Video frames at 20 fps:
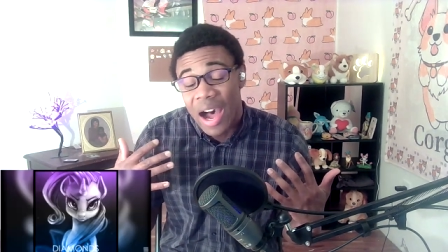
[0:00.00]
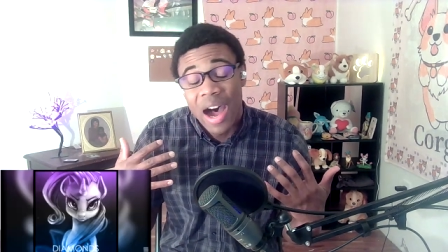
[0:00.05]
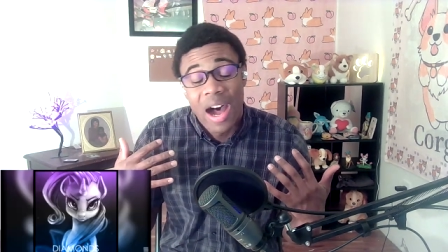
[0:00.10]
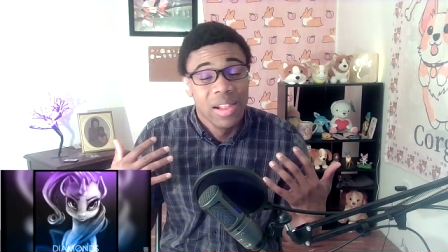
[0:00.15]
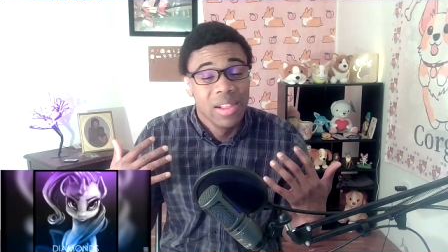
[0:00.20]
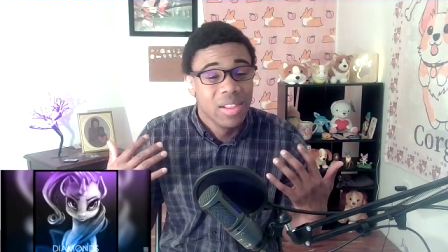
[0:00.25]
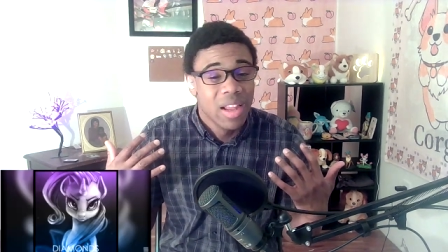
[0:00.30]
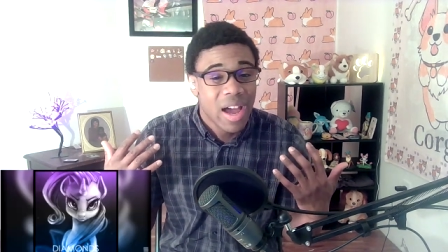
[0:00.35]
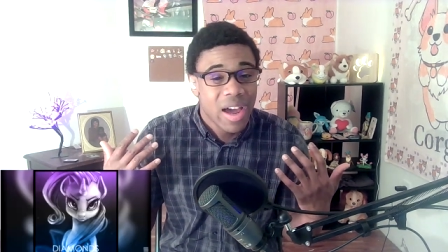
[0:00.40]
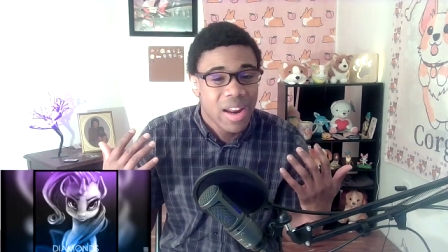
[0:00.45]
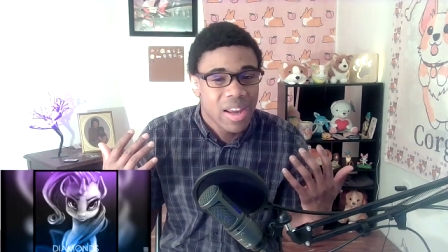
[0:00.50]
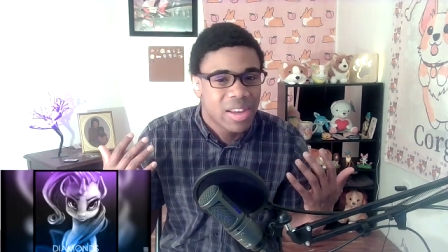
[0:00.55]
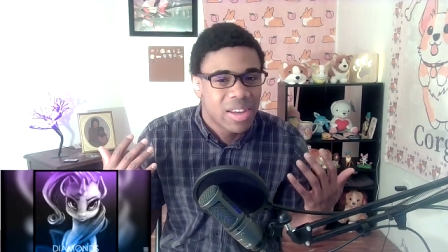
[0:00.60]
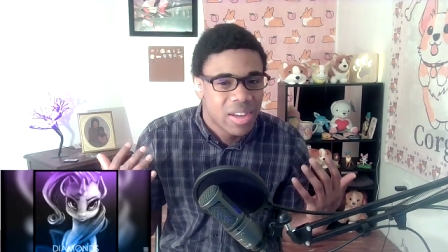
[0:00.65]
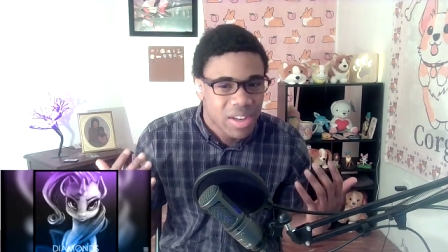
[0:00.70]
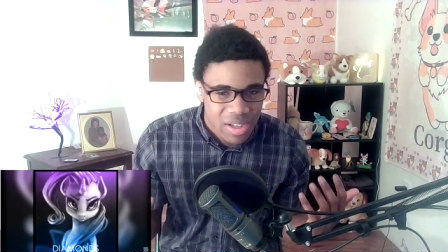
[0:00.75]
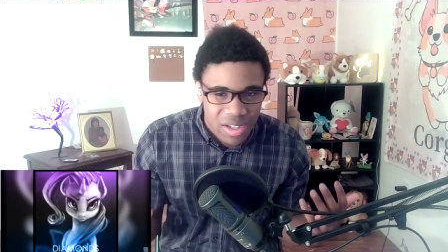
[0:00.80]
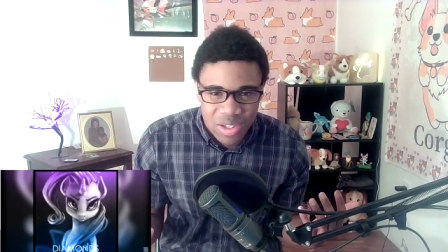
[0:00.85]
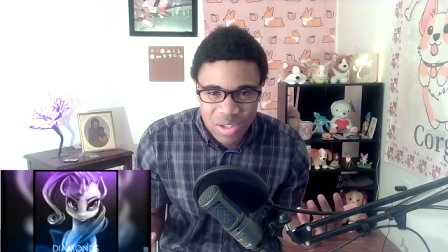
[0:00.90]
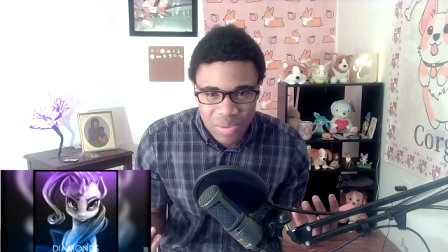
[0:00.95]
a lot of
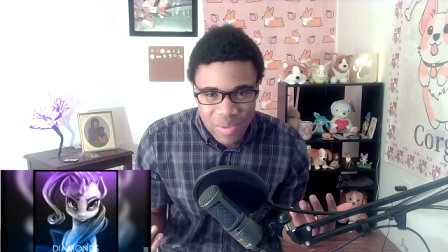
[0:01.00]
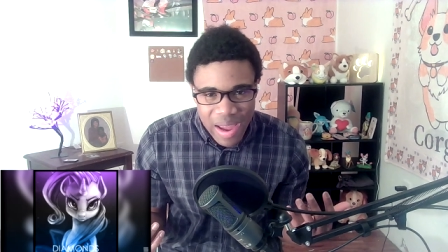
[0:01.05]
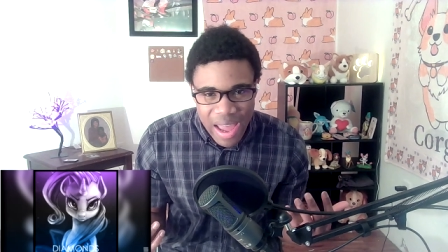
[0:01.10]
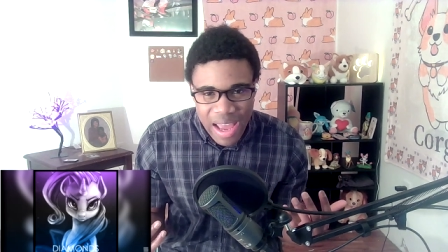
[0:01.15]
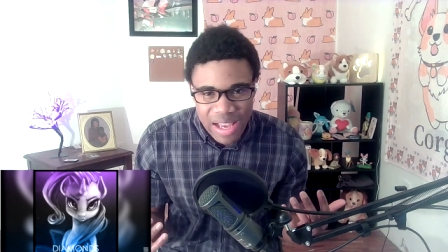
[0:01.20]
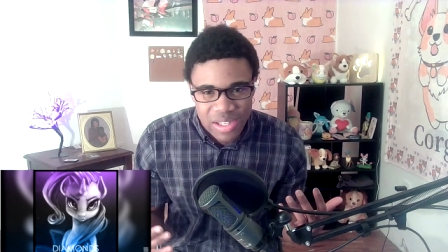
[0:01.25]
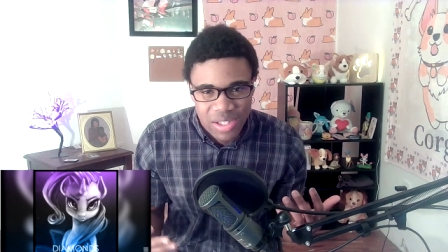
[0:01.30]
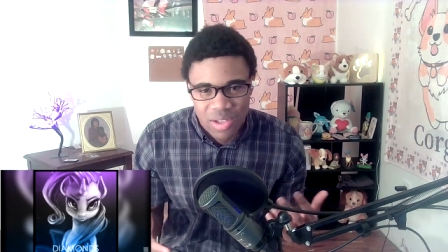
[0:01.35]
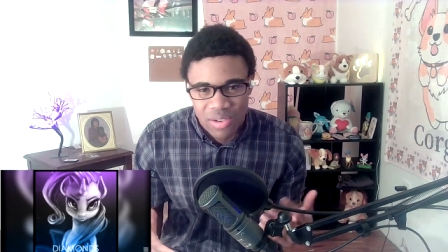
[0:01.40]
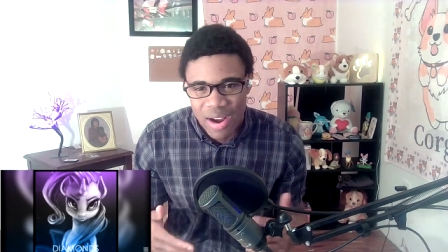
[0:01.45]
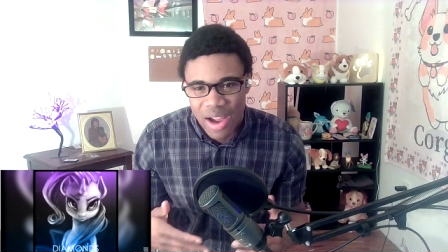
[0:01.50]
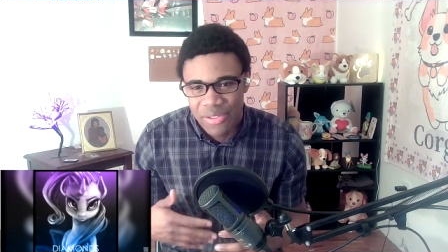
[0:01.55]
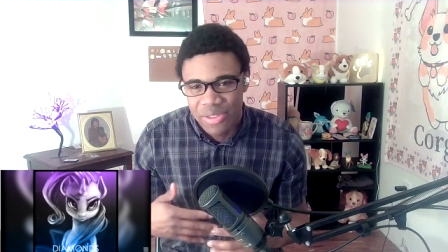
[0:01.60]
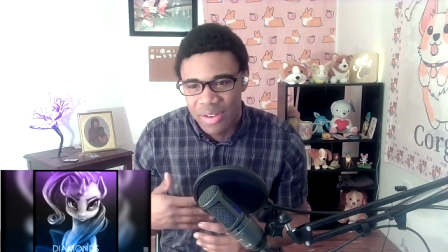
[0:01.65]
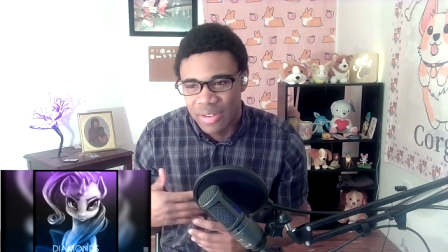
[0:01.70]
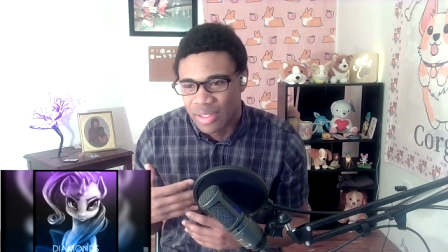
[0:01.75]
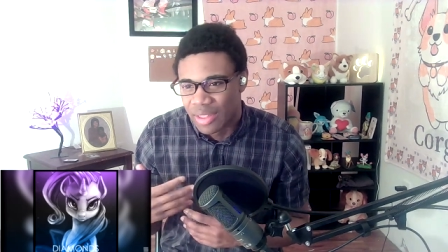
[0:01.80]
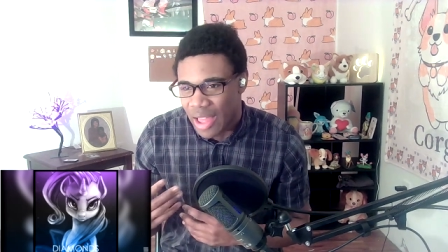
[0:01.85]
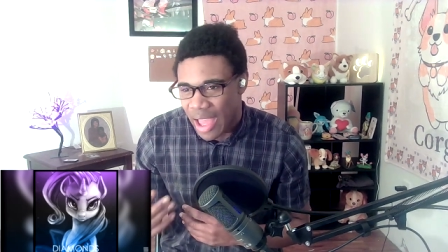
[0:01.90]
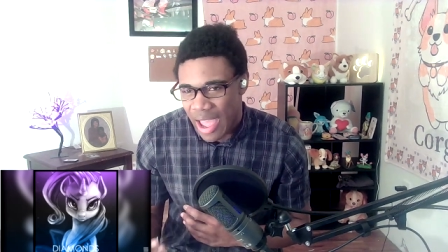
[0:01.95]
good tracks throughout
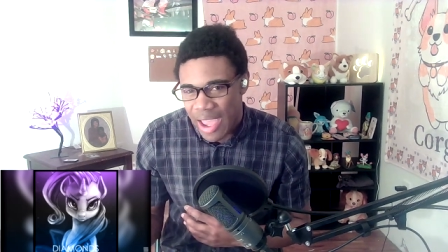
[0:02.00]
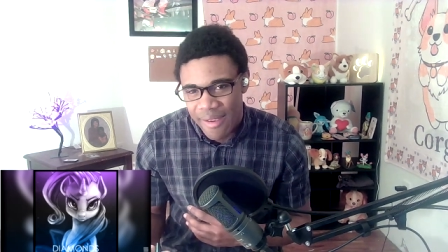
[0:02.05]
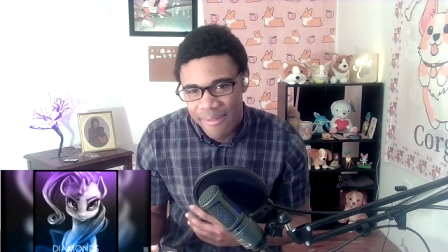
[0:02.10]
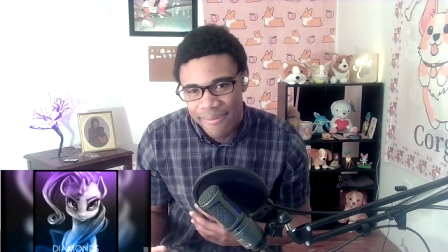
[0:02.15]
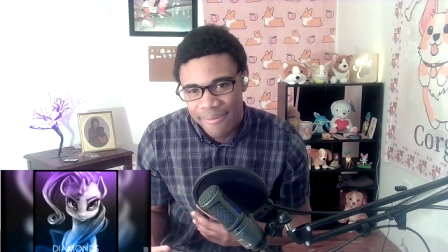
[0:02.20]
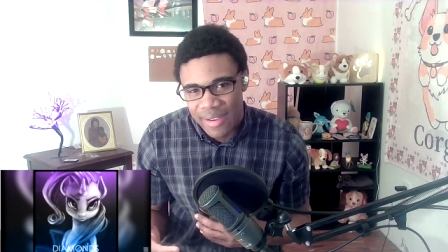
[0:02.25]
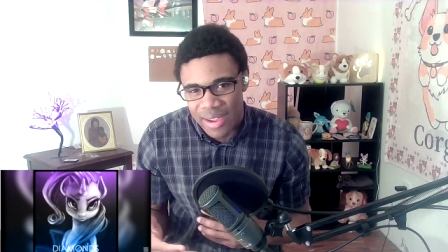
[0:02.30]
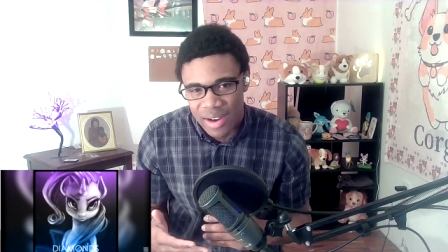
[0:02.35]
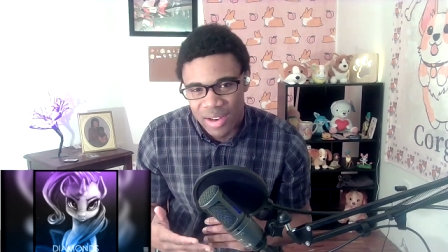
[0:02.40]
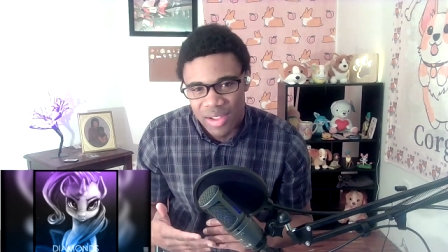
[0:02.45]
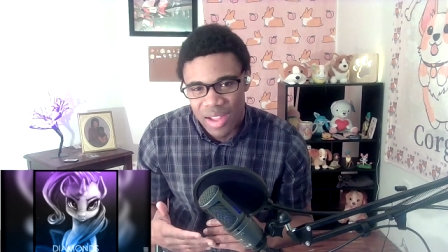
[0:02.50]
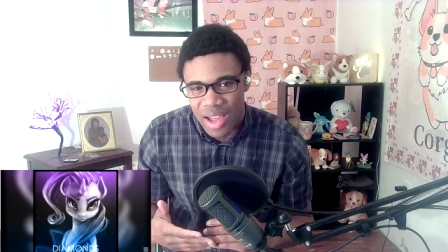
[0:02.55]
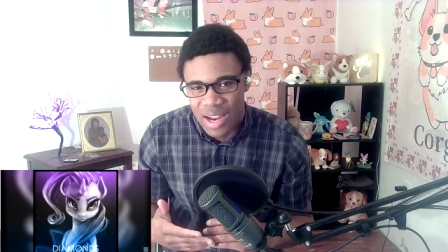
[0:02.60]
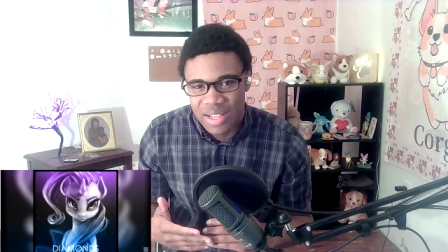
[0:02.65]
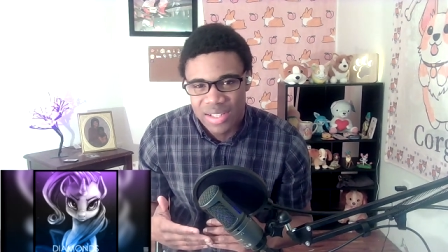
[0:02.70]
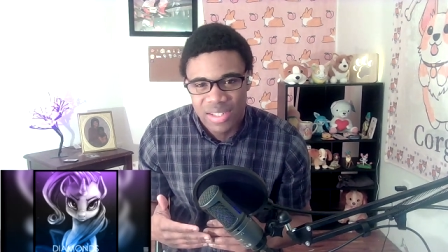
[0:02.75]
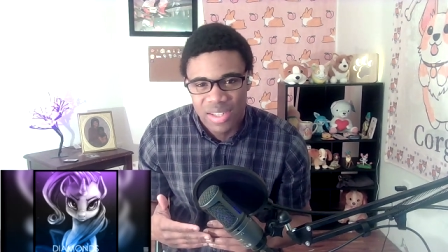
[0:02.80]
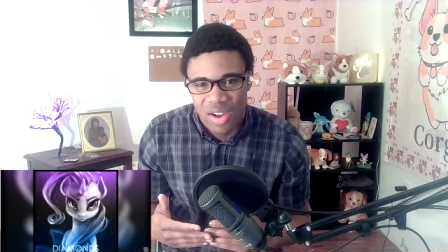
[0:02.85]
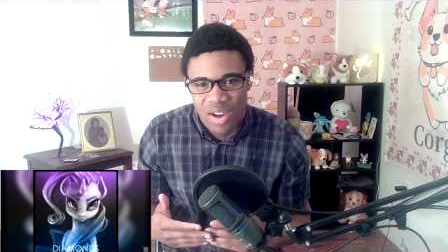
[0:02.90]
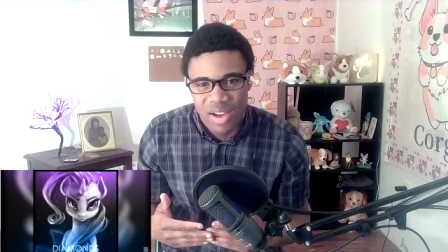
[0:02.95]
their life and a lot
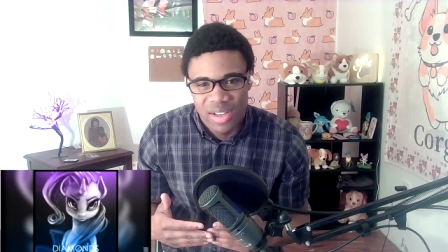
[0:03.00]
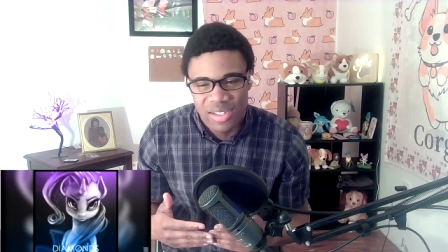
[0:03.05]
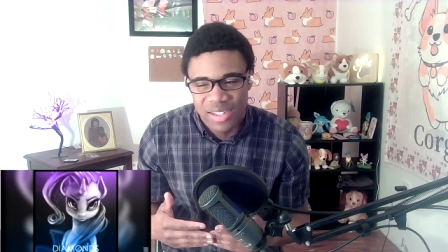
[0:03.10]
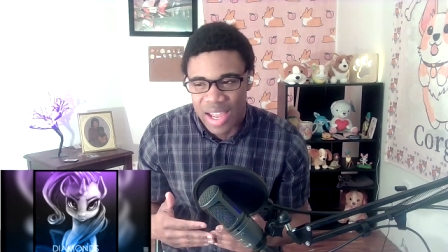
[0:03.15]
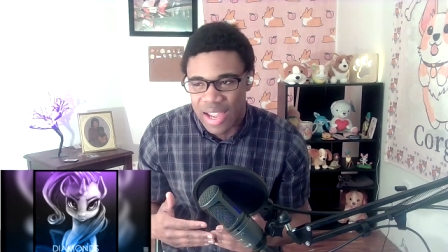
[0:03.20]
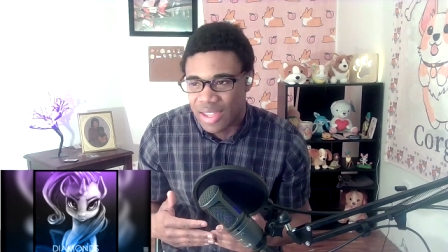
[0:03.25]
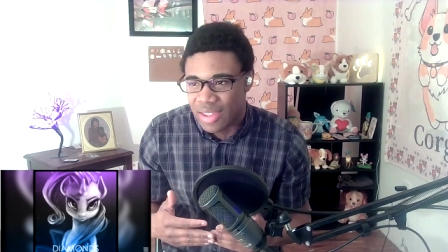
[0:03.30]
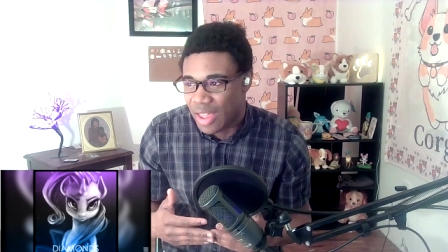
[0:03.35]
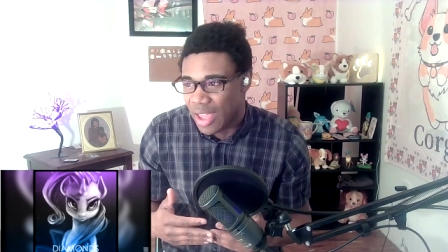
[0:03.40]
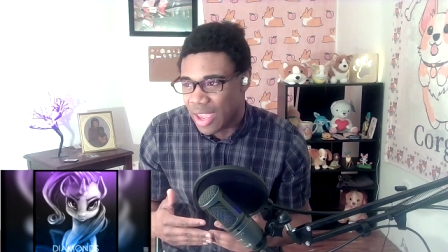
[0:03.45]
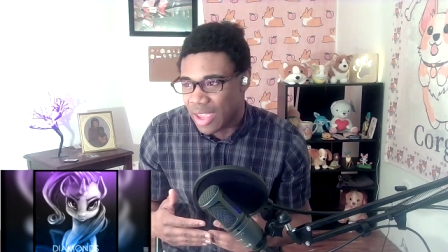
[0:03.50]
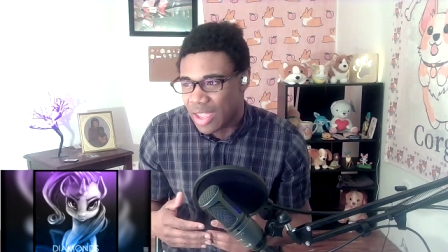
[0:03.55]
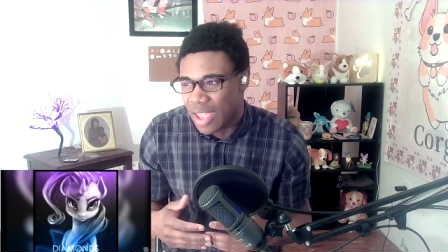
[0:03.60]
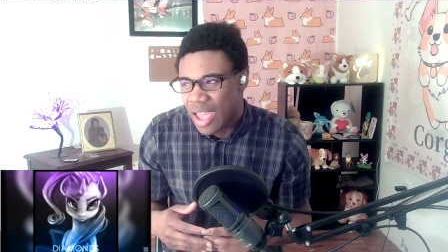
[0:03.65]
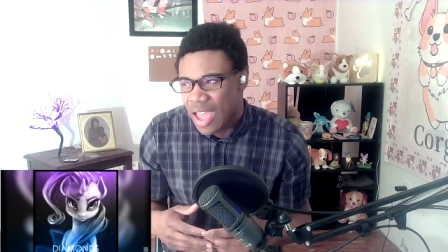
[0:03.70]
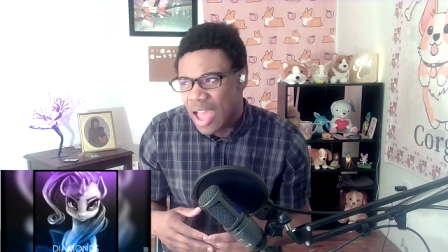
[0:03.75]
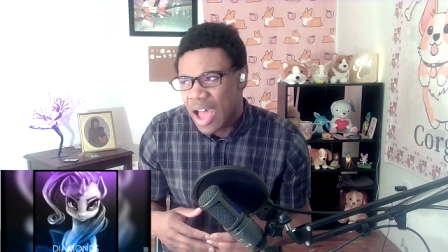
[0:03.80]
of songs that like,